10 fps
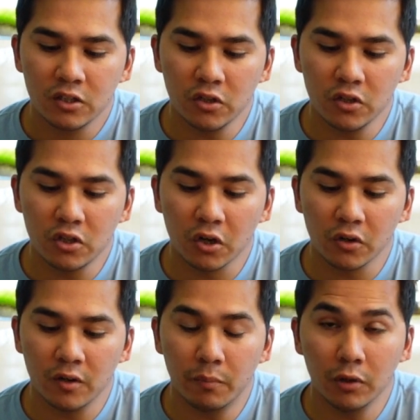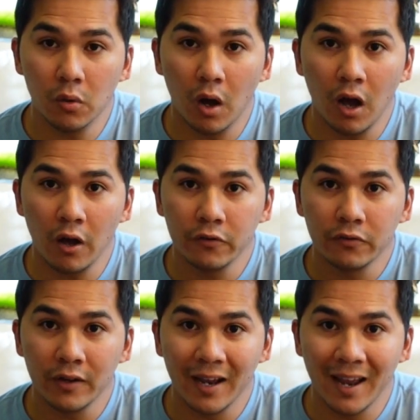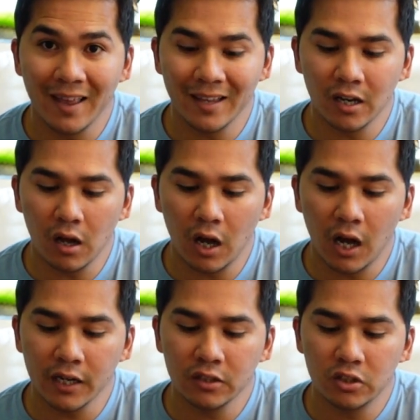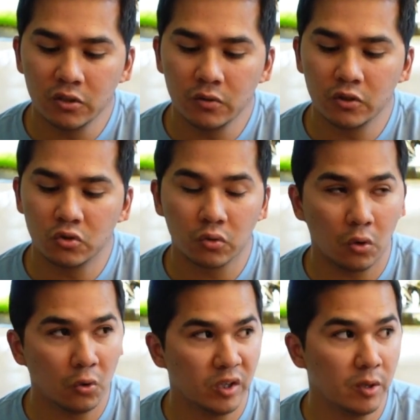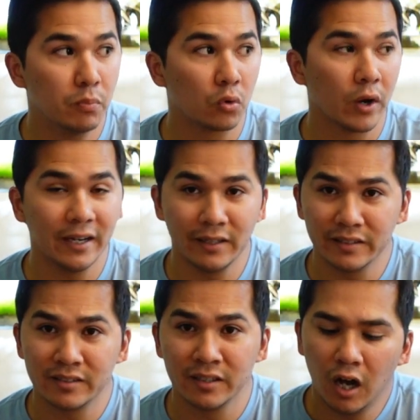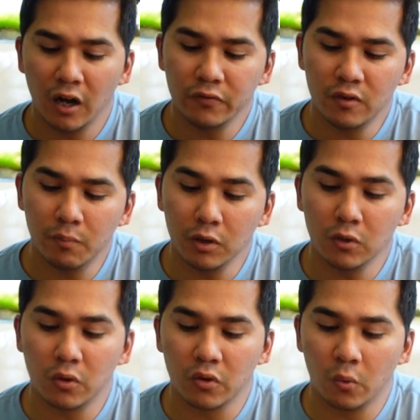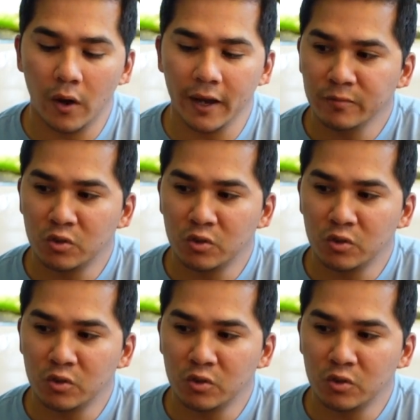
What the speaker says: So you can turn the blue off and then on to control the brightness of the blue or the white.